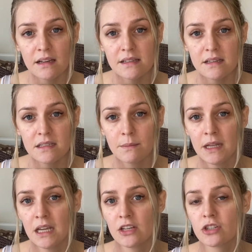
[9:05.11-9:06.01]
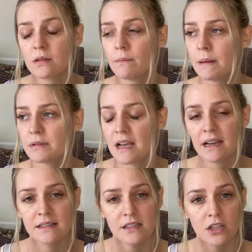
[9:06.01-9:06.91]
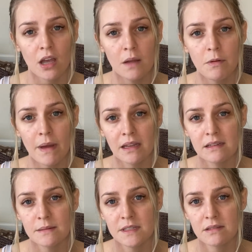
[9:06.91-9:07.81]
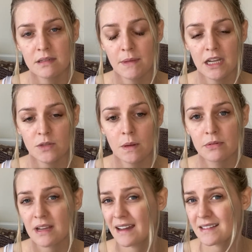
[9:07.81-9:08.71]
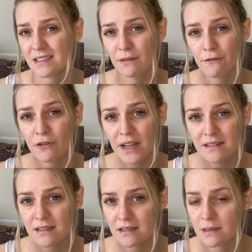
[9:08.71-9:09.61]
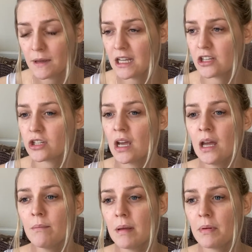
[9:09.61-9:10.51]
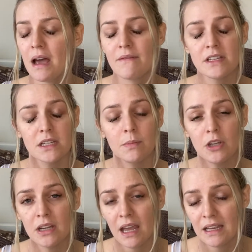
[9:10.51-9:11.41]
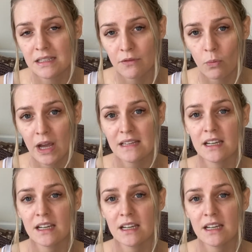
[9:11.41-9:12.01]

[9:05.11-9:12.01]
has diminished, people's access to coping mechanisms has diminished, people's access to friends has diminished, people are having to communicate in different ways.